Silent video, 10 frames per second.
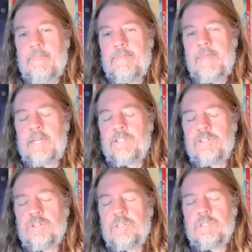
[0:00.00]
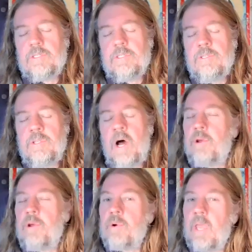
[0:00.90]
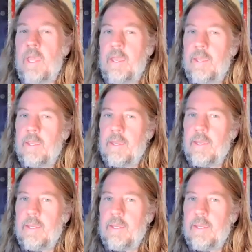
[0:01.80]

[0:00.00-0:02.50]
That's just not okay.